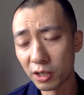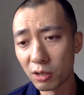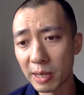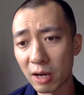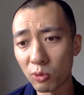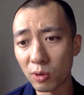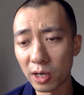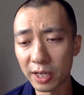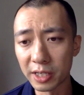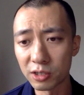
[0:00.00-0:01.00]
about
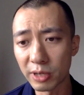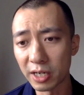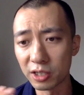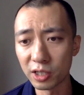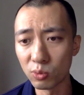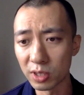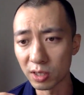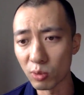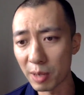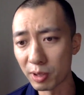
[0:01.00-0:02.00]
his strategy with
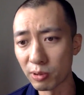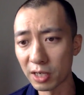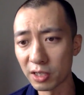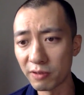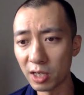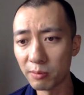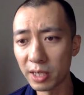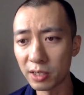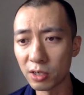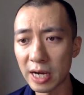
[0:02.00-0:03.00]
the rapid product
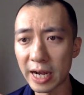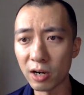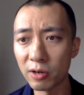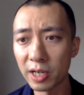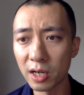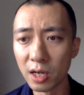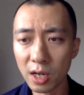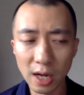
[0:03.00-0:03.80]
development, hiring